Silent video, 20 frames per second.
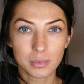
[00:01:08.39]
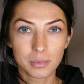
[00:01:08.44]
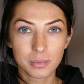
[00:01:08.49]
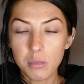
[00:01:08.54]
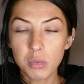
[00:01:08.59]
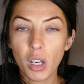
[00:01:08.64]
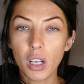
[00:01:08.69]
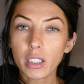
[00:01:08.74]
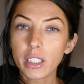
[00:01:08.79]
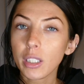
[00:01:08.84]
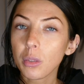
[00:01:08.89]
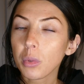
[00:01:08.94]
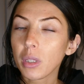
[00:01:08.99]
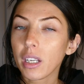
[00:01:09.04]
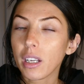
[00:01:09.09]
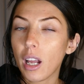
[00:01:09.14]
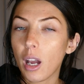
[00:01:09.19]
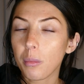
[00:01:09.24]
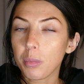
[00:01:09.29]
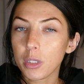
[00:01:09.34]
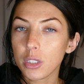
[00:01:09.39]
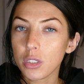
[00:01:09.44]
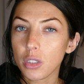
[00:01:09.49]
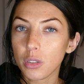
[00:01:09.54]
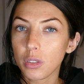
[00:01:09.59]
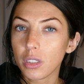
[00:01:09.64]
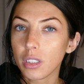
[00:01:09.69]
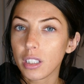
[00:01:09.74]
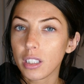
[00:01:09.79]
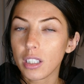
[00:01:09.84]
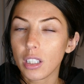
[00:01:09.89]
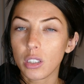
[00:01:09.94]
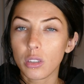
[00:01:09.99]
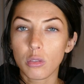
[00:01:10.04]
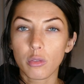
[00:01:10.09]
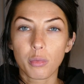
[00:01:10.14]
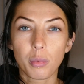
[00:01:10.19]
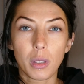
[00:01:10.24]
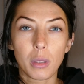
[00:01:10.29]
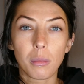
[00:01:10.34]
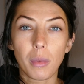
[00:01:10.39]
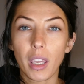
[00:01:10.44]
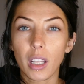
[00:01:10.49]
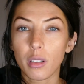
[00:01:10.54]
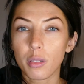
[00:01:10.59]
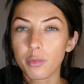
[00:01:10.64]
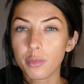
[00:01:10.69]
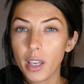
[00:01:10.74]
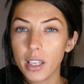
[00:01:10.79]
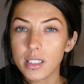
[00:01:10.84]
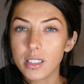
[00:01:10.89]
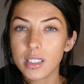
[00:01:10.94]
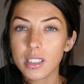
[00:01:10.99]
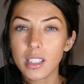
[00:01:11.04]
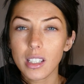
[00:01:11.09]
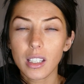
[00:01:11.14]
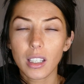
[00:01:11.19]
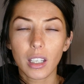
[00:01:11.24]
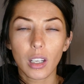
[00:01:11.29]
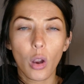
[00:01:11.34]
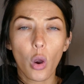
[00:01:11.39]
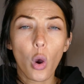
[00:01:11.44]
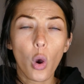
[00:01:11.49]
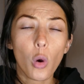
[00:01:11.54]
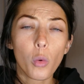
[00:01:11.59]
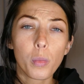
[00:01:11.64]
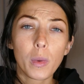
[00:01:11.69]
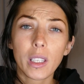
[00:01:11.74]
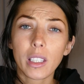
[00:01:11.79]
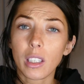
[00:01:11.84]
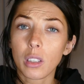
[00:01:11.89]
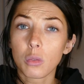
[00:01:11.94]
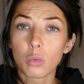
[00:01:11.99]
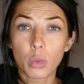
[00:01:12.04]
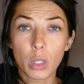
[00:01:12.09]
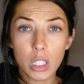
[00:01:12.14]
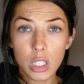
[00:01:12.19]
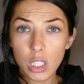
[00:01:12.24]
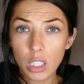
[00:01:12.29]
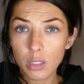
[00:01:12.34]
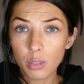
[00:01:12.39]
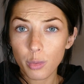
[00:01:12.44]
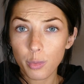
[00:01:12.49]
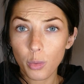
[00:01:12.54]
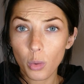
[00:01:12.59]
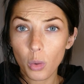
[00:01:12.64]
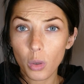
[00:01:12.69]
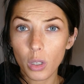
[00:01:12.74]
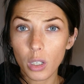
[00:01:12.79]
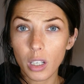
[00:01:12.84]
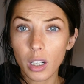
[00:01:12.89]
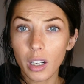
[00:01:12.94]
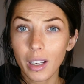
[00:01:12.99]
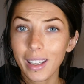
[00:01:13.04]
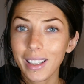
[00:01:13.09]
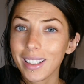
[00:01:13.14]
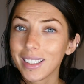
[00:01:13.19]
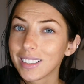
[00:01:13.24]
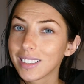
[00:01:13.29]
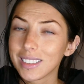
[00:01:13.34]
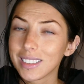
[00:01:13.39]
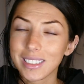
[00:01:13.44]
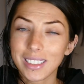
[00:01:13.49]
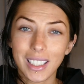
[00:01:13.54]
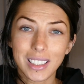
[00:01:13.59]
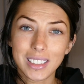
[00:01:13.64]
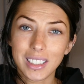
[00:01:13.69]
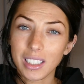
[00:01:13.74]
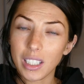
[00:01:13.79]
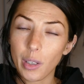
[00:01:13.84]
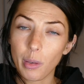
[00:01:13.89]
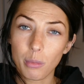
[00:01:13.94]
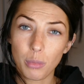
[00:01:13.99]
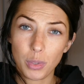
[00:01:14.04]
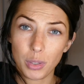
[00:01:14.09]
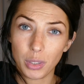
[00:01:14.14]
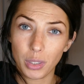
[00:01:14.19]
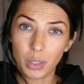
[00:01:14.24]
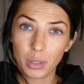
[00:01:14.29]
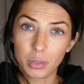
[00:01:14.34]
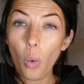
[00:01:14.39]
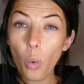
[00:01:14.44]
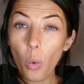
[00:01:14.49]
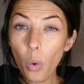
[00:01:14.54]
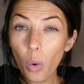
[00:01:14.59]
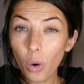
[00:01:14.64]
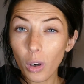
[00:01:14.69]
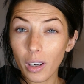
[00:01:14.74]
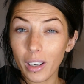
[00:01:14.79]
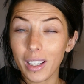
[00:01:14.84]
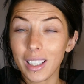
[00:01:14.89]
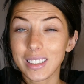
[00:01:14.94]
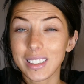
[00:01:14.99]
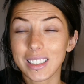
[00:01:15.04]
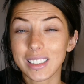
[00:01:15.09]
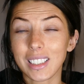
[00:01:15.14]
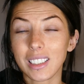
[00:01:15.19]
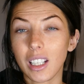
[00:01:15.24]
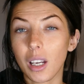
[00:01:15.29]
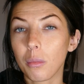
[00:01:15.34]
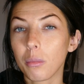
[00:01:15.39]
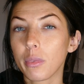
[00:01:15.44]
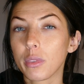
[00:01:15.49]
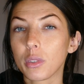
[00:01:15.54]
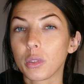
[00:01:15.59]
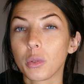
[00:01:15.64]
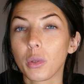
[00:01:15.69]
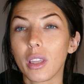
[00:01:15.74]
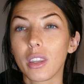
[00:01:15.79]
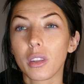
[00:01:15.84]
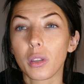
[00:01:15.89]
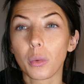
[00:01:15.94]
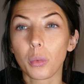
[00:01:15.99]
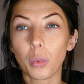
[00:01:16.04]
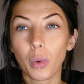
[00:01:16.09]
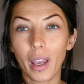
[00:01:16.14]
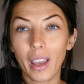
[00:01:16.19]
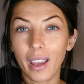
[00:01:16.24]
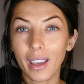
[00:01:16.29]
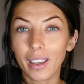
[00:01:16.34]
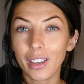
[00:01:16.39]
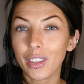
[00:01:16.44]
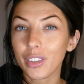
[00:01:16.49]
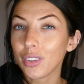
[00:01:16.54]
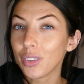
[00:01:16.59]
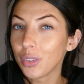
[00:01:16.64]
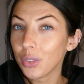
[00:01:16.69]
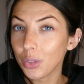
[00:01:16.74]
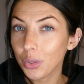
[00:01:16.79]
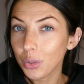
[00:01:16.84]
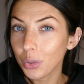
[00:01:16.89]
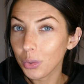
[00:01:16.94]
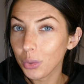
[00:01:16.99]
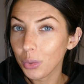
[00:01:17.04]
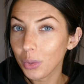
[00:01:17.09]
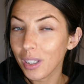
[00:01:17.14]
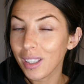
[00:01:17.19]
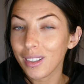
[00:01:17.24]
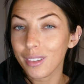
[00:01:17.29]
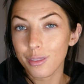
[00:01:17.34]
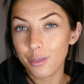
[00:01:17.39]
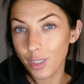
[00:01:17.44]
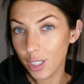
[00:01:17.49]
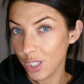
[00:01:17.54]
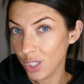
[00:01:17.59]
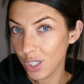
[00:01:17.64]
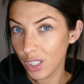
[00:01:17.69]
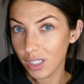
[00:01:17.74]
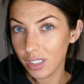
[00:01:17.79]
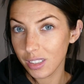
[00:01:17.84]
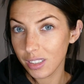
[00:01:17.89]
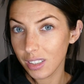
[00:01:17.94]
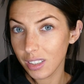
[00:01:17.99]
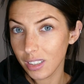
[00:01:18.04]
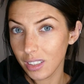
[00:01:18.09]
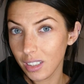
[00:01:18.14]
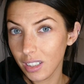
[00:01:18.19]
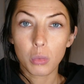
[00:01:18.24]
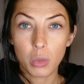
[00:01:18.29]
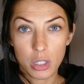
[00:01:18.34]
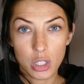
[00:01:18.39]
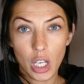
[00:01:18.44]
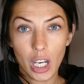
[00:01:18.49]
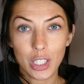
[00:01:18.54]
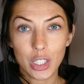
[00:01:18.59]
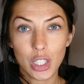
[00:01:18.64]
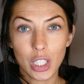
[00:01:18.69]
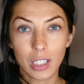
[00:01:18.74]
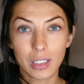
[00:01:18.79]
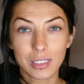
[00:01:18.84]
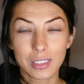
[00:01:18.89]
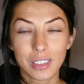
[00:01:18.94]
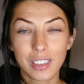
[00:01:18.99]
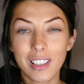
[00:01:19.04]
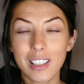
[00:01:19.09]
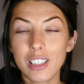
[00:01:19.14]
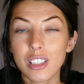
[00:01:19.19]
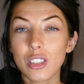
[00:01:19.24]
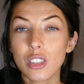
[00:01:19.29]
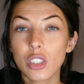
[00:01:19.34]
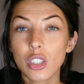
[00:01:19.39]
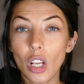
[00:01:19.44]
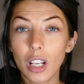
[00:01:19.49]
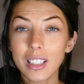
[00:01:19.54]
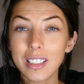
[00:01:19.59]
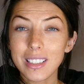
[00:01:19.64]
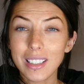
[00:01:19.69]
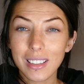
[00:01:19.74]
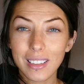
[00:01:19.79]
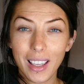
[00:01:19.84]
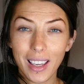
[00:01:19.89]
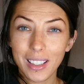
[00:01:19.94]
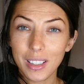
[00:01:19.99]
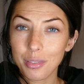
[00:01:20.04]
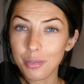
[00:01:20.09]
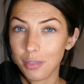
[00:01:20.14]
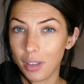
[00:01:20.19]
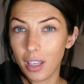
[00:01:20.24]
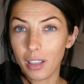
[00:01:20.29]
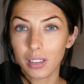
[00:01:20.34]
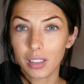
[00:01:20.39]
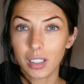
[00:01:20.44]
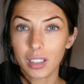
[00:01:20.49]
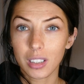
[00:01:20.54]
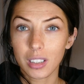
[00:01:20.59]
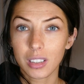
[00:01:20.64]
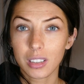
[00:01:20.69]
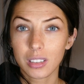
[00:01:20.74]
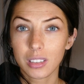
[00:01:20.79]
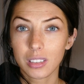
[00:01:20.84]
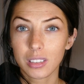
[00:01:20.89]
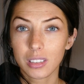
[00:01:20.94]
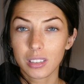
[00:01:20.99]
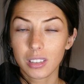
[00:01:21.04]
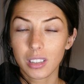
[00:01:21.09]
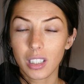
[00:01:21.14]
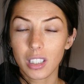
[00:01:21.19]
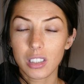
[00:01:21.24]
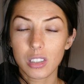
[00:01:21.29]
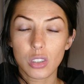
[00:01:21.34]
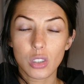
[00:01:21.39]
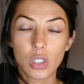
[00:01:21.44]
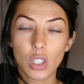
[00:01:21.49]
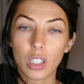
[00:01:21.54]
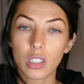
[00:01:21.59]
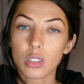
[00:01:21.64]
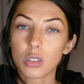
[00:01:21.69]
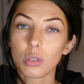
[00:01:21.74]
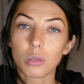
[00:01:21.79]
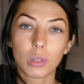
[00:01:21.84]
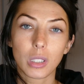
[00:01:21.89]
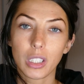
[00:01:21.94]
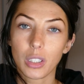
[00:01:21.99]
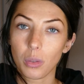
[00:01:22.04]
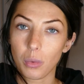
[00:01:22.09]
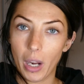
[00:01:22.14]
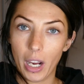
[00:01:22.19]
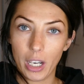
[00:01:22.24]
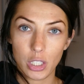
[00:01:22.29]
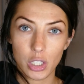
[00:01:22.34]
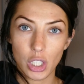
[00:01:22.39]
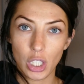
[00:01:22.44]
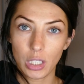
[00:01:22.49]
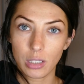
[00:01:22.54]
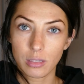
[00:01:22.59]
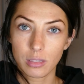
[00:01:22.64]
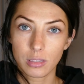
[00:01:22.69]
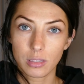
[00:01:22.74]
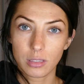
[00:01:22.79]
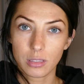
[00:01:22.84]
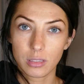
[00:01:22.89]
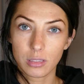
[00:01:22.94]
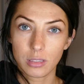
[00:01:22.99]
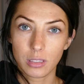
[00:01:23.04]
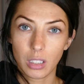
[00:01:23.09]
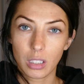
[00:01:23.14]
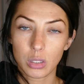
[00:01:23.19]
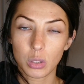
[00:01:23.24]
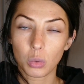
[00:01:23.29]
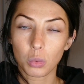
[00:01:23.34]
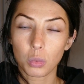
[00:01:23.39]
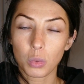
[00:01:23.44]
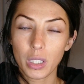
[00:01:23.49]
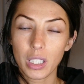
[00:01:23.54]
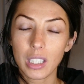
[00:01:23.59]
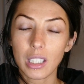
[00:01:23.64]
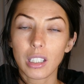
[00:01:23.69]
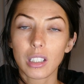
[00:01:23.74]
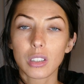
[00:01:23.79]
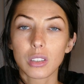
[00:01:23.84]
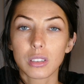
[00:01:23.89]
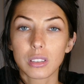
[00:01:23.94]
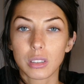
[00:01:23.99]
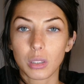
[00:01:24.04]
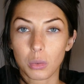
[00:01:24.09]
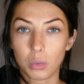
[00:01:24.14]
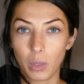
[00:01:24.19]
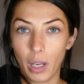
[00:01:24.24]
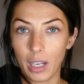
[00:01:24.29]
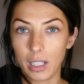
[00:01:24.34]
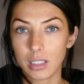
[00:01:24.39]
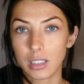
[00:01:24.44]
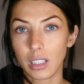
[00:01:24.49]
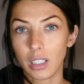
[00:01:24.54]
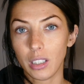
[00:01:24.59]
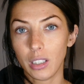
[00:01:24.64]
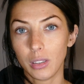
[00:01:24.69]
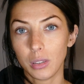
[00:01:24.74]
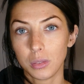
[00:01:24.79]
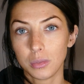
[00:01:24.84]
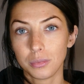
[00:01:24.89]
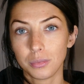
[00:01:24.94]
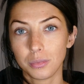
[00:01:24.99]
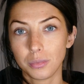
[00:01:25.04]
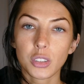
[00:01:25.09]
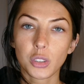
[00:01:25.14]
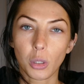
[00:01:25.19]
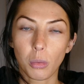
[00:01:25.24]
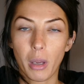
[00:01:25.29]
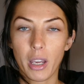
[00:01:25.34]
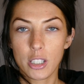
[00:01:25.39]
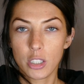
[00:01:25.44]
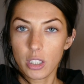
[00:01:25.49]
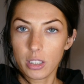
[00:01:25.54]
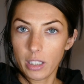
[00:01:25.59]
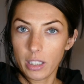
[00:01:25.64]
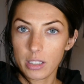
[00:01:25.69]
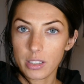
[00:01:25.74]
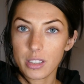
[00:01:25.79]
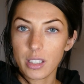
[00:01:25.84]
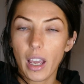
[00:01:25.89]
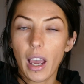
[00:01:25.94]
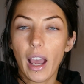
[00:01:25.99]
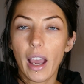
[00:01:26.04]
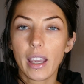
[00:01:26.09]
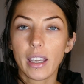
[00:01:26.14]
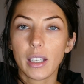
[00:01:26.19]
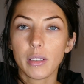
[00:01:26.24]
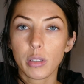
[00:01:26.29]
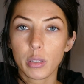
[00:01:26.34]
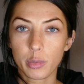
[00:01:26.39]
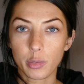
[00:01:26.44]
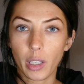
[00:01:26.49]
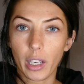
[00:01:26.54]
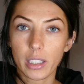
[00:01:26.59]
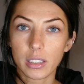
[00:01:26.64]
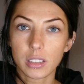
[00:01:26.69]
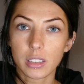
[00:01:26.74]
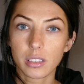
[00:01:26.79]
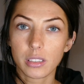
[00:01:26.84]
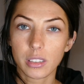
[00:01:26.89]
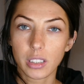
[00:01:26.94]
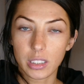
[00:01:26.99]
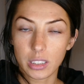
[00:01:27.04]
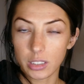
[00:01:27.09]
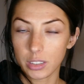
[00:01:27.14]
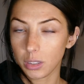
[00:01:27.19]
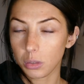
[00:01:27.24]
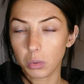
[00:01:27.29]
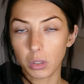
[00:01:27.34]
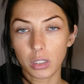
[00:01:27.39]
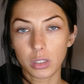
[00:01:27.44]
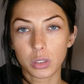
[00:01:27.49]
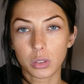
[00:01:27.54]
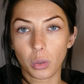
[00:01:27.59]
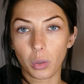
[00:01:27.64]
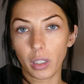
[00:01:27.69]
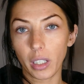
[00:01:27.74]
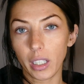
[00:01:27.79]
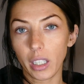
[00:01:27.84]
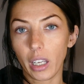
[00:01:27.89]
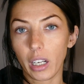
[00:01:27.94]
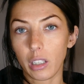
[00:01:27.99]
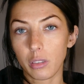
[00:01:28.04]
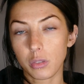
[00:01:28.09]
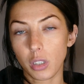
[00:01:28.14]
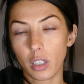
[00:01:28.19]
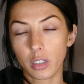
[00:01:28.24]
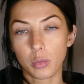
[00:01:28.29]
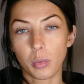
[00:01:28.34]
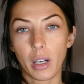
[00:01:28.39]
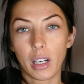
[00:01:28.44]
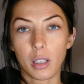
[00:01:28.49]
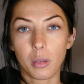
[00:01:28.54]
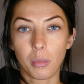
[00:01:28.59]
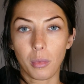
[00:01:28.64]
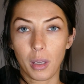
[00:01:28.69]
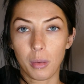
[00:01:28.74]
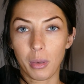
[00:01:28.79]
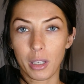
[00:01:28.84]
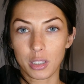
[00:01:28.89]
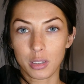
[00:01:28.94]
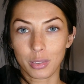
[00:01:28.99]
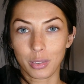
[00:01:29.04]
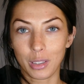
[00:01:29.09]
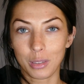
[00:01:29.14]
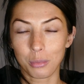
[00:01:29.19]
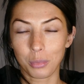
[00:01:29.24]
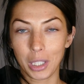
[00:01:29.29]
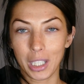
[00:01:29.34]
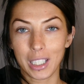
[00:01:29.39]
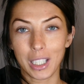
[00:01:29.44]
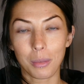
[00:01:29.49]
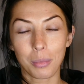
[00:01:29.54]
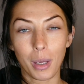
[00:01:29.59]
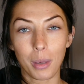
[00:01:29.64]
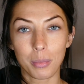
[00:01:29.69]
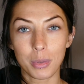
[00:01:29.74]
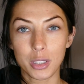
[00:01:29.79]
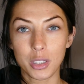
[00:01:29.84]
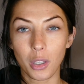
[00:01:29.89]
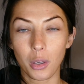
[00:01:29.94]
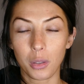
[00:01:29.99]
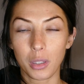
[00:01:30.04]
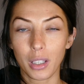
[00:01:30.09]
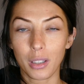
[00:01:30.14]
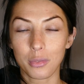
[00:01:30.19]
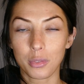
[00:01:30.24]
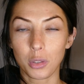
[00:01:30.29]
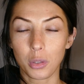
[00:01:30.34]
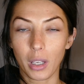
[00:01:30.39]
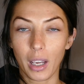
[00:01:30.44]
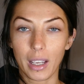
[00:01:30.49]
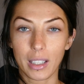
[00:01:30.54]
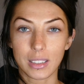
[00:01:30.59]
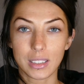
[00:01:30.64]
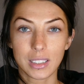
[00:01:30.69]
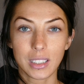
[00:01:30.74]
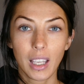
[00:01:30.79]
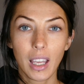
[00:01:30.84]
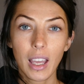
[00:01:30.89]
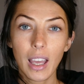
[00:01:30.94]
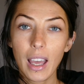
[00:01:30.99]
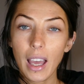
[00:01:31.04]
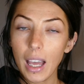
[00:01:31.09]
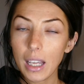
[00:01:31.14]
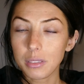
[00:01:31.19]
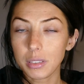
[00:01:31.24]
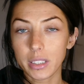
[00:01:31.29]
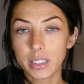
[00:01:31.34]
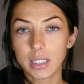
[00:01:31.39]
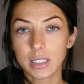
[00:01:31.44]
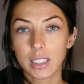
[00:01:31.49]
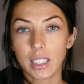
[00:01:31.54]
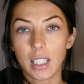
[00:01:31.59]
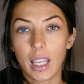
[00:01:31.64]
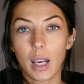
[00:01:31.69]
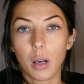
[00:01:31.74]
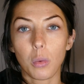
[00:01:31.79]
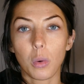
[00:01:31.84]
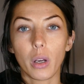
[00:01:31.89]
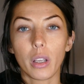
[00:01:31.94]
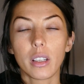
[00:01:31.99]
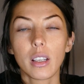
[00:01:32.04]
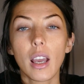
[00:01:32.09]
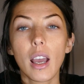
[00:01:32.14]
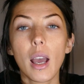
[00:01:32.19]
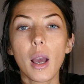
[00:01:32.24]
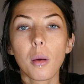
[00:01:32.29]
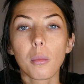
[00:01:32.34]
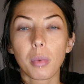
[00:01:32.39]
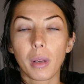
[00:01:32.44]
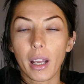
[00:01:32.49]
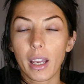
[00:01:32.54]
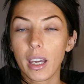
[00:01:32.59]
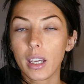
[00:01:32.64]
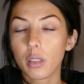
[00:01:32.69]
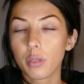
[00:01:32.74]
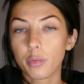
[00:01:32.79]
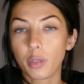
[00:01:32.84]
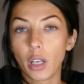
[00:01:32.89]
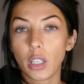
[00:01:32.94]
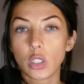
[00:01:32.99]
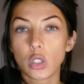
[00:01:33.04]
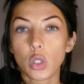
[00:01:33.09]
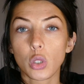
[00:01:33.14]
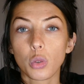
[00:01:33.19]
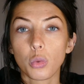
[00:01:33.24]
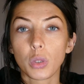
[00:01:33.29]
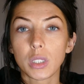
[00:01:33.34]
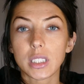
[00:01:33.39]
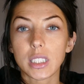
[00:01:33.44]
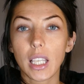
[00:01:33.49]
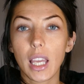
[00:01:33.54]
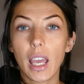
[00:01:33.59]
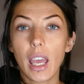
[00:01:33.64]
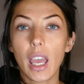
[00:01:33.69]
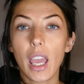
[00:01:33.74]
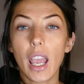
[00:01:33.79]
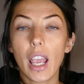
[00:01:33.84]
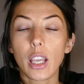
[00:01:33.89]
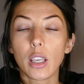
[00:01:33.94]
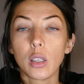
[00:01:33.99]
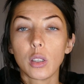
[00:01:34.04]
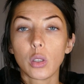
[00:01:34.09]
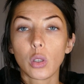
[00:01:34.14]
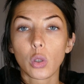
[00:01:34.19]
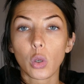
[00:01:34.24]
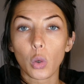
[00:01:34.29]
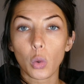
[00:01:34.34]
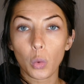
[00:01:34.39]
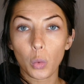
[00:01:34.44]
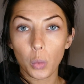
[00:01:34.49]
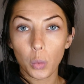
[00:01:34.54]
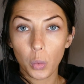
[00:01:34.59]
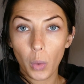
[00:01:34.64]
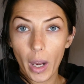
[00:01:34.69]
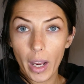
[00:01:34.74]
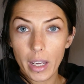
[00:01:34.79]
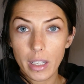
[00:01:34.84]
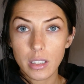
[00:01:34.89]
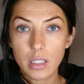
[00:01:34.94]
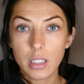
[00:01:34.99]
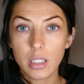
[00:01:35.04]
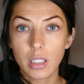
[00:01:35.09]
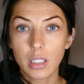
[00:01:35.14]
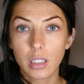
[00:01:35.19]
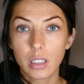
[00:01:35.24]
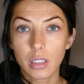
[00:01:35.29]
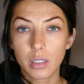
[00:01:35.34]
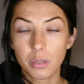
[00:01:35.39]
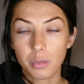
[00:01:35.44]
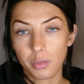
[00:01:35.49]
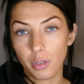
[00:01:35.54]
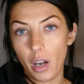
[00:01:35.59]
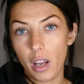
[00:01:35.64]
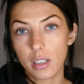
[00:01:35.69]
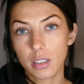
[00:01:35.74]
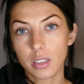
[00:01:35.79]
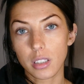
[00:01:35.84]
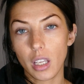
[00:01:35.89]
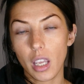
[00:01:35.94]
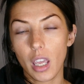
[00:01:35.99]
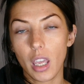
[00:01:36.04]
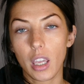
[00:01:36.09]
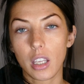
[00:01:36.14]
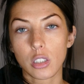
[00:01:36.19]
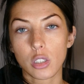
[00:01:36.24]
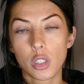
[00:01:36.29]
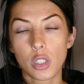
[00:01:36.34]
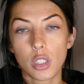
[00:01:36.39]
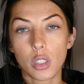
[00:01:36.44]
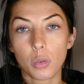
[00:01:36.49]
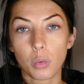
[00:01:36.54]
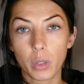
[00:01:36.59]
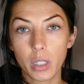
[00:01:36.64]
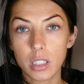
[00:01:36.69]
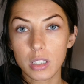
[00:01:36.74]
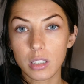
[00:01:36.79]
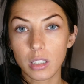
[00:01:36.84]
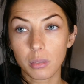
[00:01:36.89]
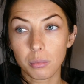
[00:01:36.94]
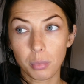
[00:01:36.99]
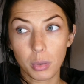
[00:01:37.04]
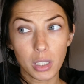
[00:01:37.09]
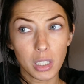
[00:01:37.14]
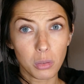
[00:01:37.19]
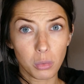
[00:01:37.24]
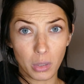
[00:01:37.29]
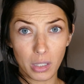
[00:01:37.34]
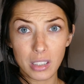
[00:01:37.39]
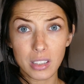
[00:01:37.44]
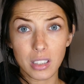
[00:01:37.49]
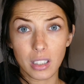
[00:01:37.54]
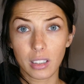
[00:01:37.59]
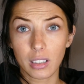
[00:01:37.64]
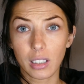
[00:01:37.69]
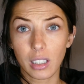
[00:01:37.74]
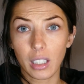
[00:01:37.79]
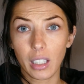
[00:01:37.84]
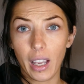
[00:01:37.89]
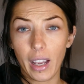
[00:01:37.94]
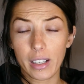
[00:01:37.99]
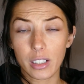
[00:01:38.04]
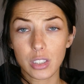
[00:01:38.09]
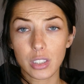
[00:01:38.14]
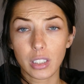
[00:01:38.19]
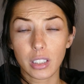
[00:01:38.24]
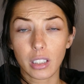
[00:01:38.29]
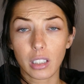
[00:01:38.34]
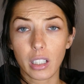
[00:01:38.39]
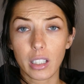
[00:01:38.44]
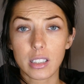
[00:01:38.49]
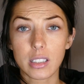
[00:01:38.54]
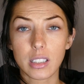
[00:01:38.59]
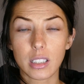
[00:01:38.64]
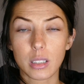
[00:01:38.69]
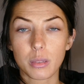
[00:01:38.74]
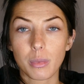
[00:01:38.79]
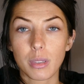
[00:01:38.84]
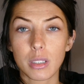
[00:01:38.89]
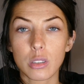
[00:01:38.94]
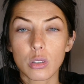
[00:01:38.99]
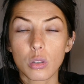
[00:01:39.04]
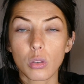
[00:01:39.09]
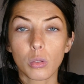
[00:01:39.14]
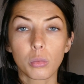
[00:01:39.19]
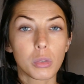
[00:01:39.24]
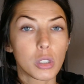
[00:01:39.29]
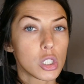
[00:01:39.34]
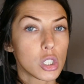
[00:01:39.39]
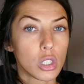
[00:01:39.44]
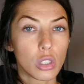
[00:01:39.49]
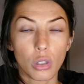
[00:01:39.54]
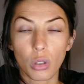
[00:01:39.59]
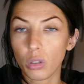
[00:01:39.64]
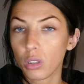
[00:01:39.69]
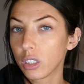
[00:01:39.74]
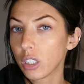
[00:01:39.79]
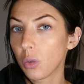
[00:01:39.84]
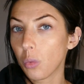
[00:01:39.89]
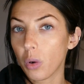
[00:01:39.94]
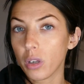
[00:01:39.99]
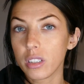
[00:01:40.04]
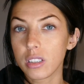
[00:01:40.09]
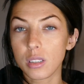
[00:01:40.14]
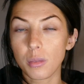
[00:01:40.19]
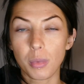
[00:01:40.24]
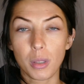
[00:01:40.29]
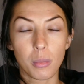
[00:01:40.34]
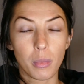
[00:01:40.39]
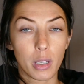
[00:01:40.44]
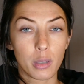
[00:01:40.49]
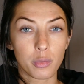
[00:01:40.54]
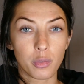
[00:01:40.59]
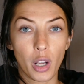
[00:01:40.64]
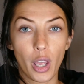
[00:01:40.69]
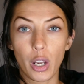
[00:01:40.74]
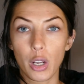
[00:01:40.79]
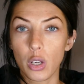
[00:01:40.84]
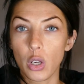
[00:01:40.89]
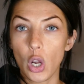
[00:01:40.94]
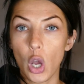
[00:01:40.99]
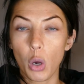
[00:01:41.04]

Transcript: I'm talking when an opportunity that you've been manifesting and hoping and wishing for doesn't come through, or it doesn't come through in the way you envisioned. Rejection, just like failure, is just redirection. It's redirecting you. So imagine this. I have a friend. This is a real story, and I've talked about it in my best friend breakup episode if you guys had listened to that one. But I had a friend who was a great friend. And she recent pretty recently, actually in the last 6 months told me she no longer wanted to be my friend.